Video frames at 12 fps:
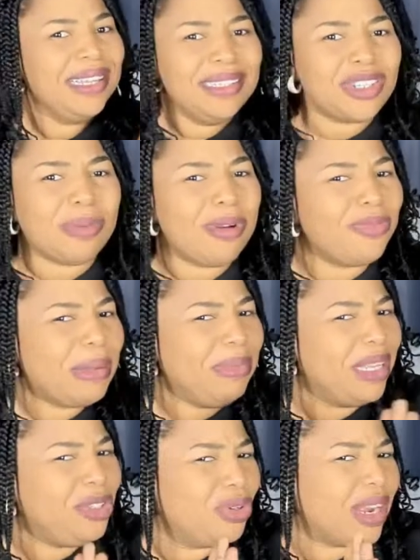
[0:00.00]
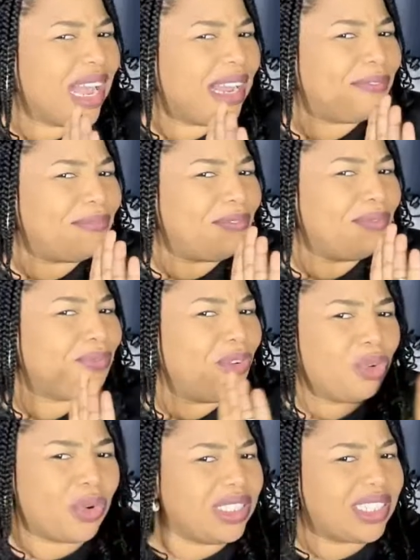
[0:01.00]
Some of them, they don't have
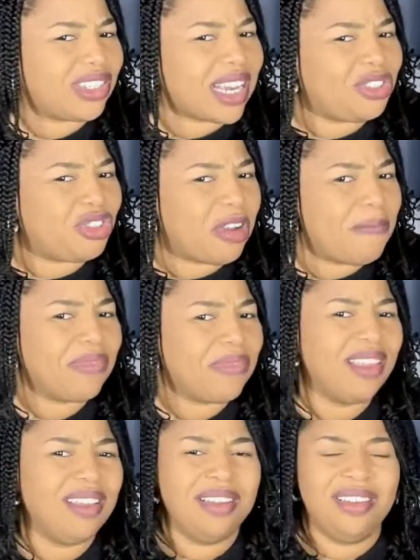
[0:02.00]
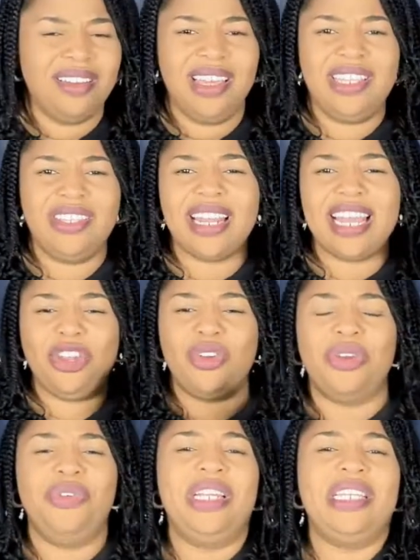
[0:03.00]
frequent tantrum. It's not like you
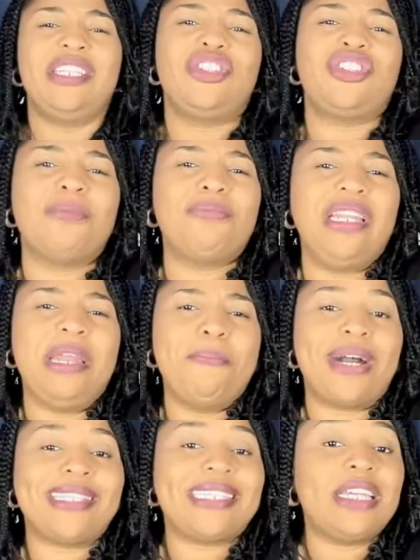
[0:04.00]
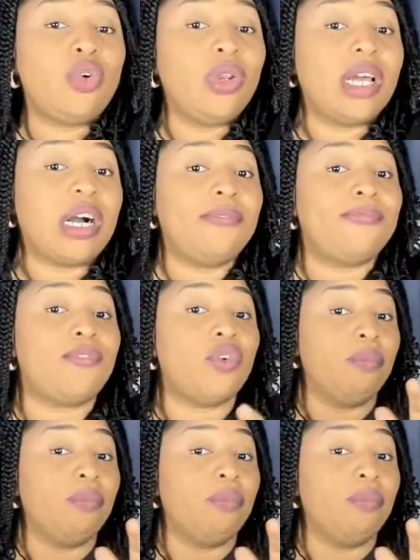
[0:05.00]
can really see something in particular for